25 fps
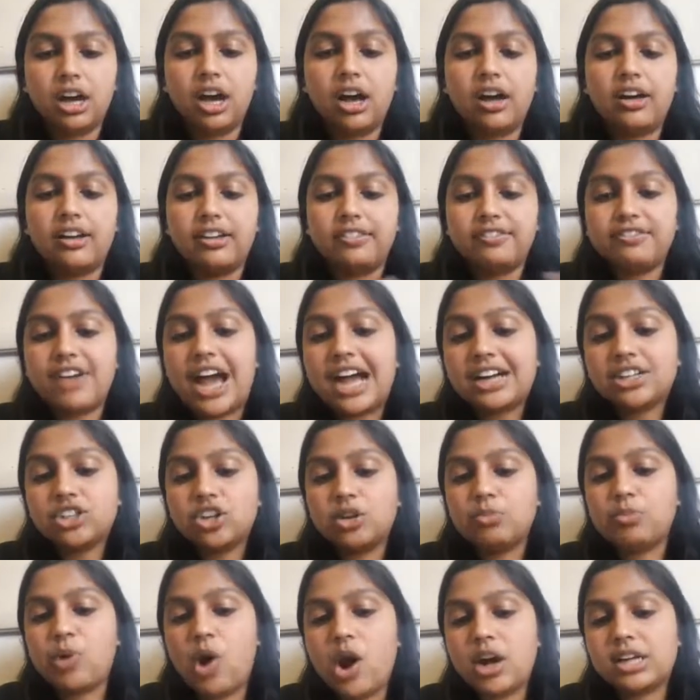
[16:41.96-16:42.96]
factor
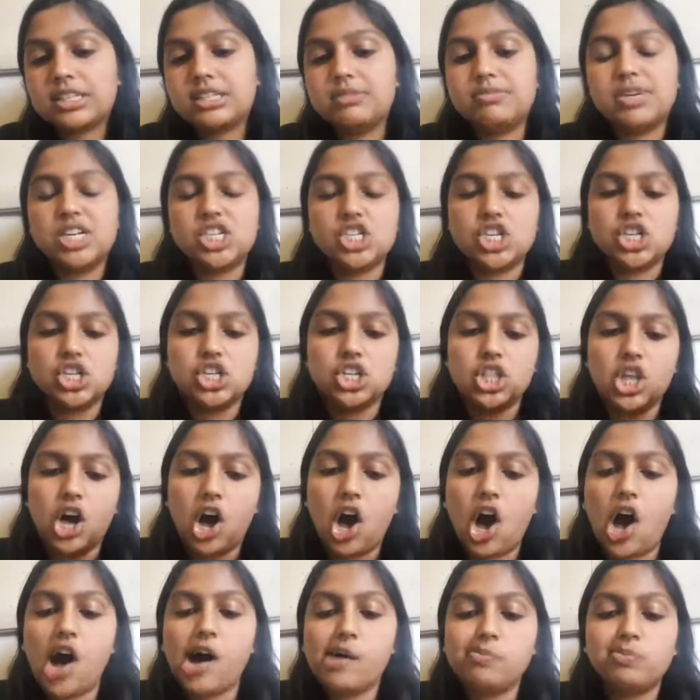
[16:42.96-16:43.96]
approximation to the
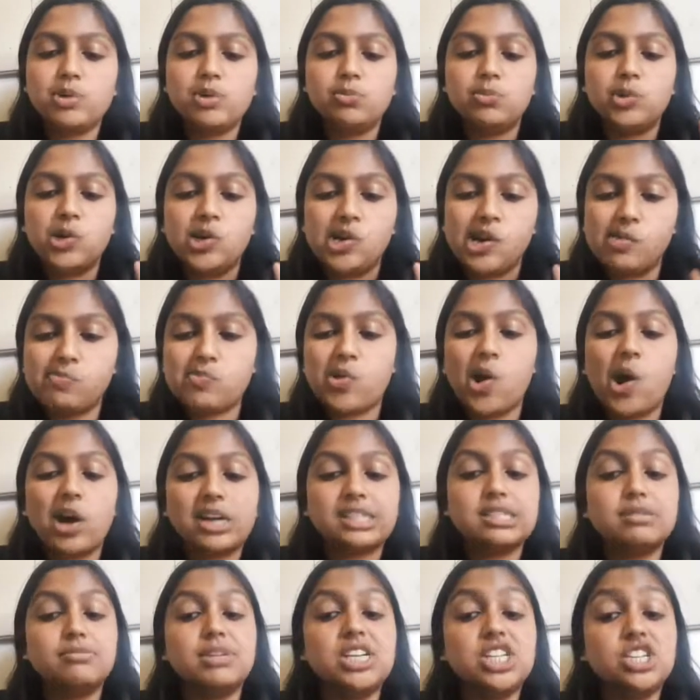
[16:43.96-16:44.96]
optimal
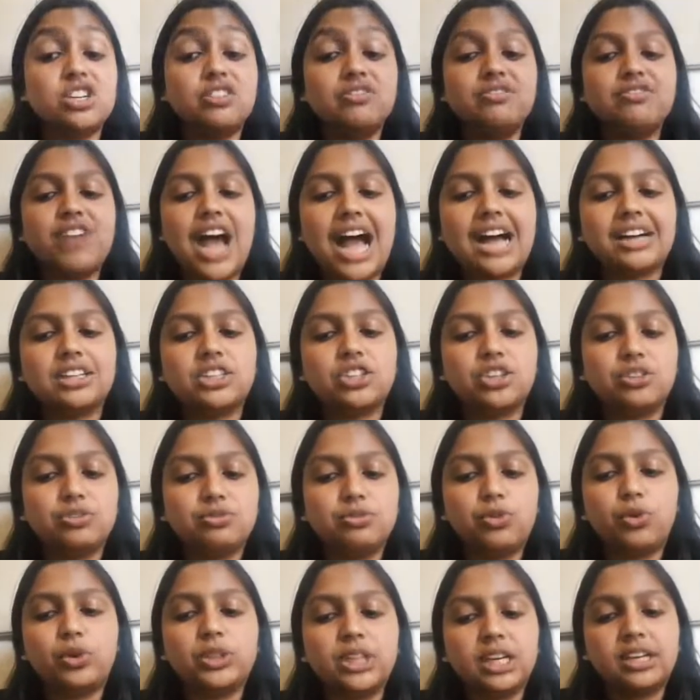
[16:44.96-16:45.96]
approximation factor
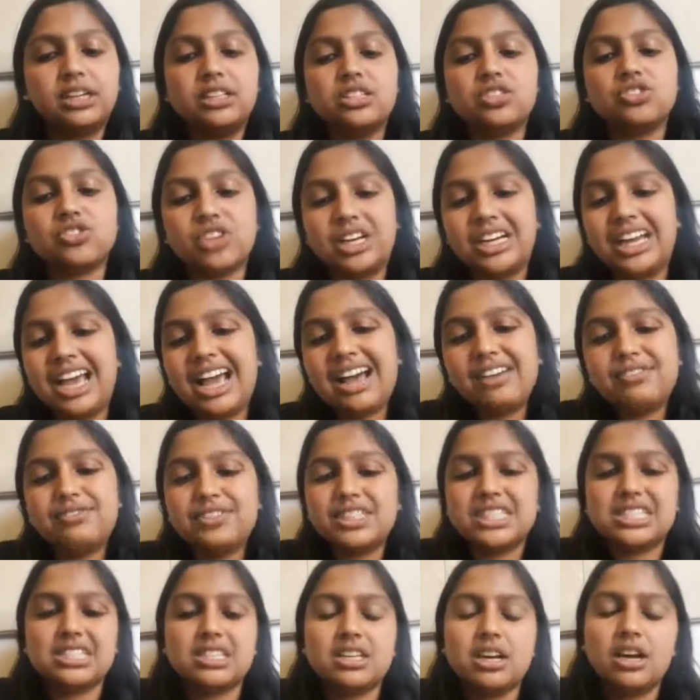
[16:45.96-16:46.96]
for the constraint f.
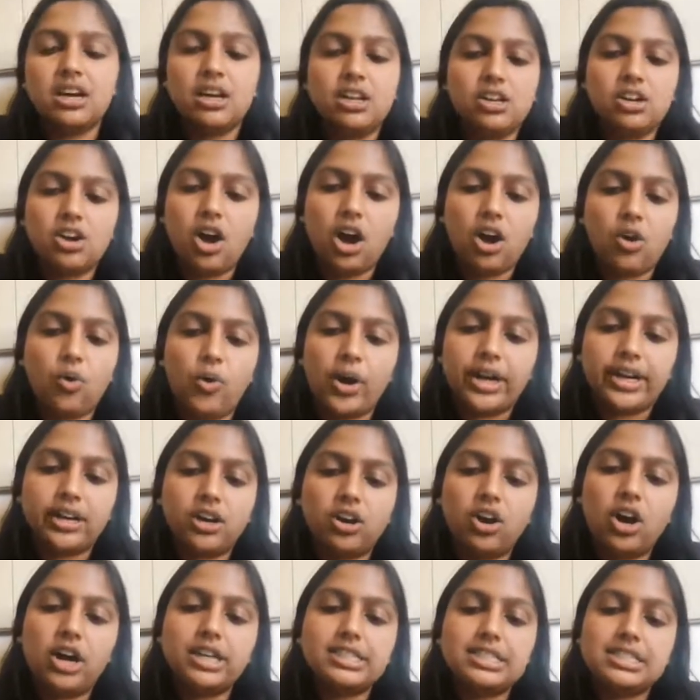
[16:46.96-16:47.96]
It's not quite a
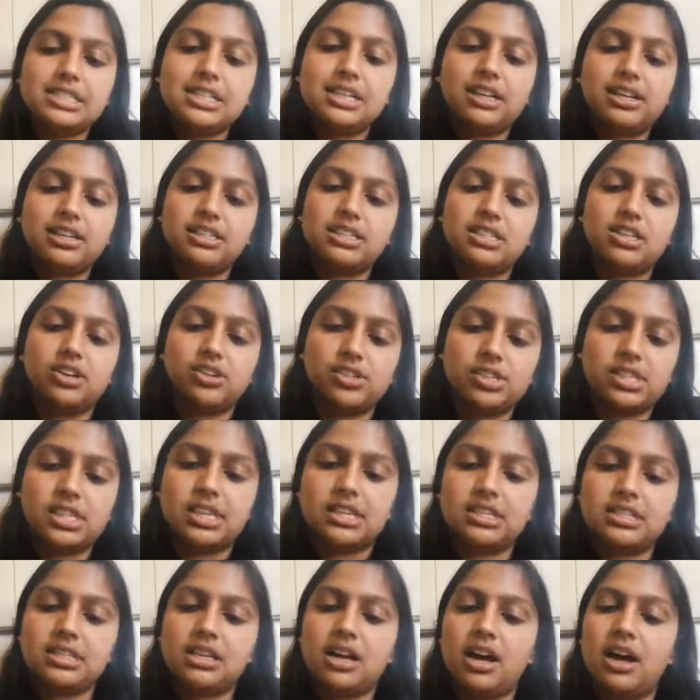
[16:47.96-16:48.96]
constant because there's
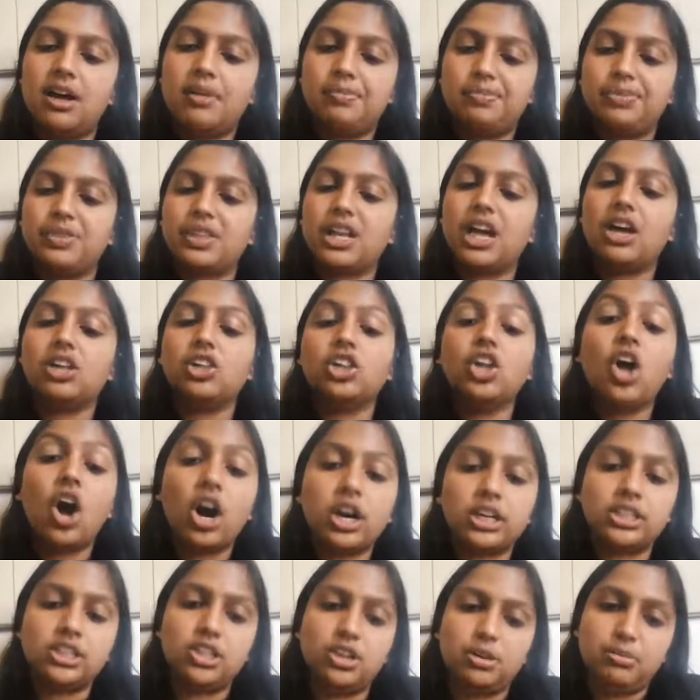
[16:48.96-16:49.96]
this
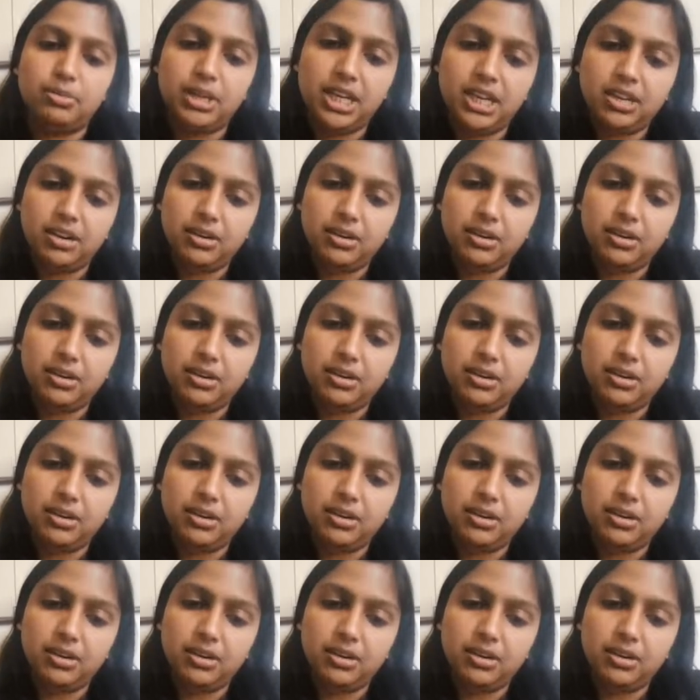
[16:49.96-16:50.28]
log term here.